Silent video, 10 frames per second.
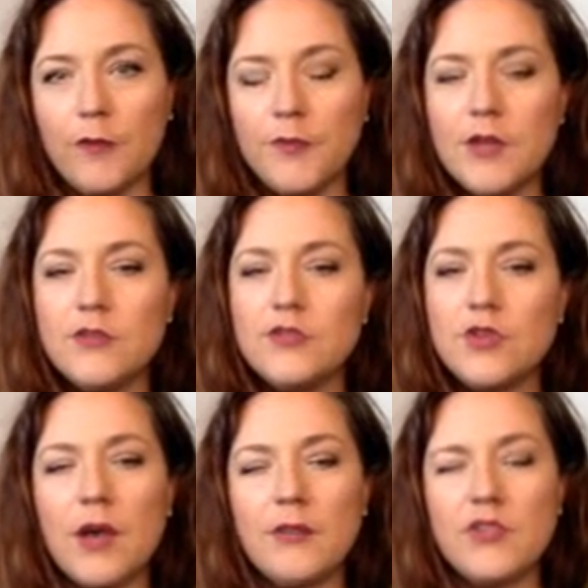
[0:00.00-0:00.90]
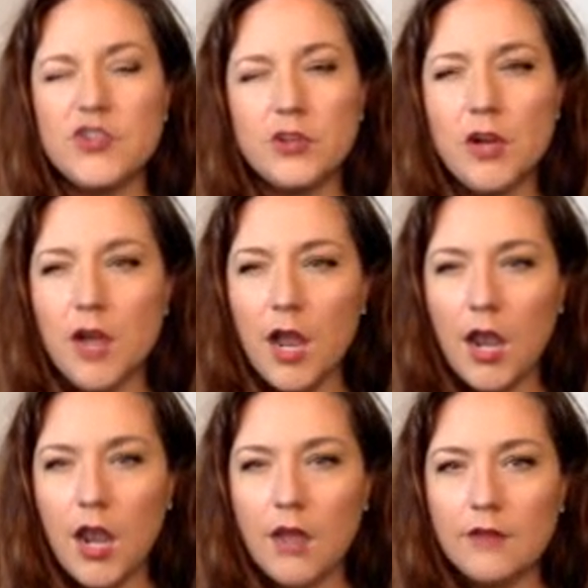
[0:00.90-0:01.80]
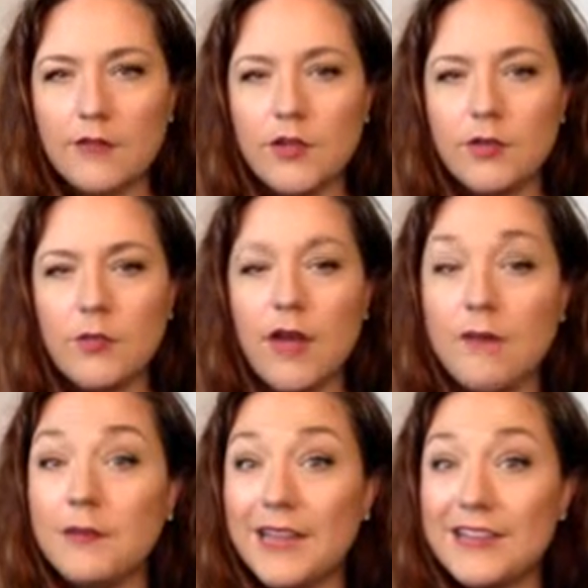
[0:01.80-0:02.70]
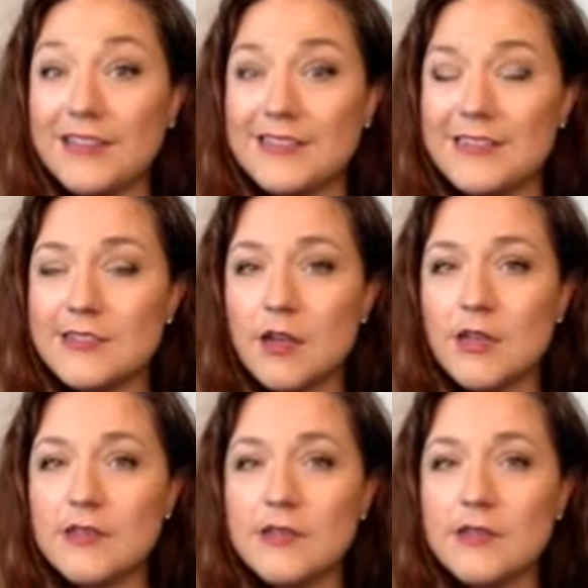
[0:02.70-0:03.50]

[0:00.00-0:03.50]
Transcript: So I'm sure a lot of you have played on seesaws